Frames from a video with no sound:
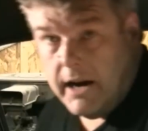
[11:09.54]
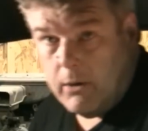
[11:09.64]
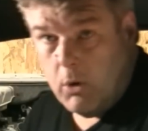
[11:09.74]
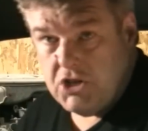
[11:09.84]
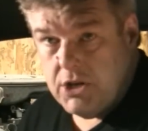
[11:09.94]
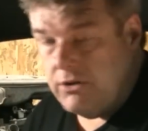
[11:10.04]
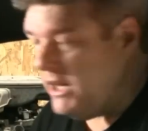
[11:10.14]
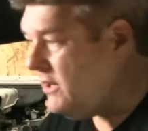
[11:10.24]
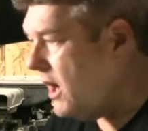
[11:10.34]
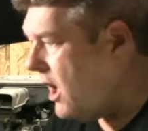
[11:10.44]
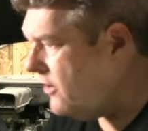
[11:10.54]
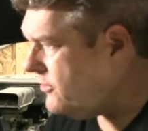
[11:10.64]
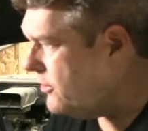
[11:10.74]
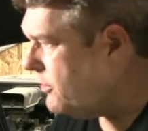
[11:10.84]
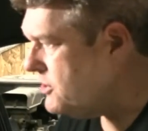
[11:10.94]
All right, now what you need to
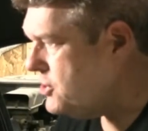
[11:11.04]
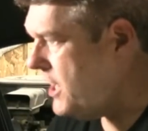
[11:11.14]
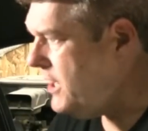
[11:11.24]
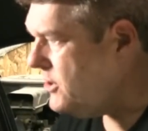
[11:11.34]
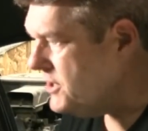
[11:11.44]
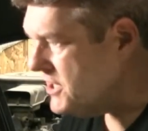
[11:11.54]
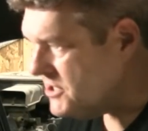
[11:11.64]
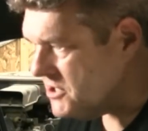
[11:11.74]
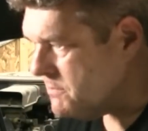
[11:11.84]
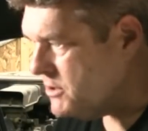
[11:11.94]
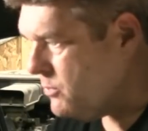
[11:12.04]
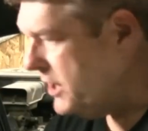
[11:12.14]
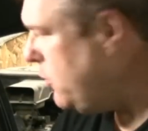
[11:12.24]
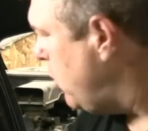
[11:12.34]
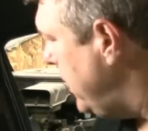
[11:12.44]
also do is check your distance
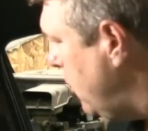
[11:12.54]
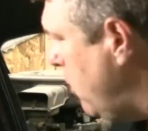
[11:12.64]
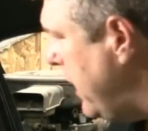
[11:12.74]
between the wheel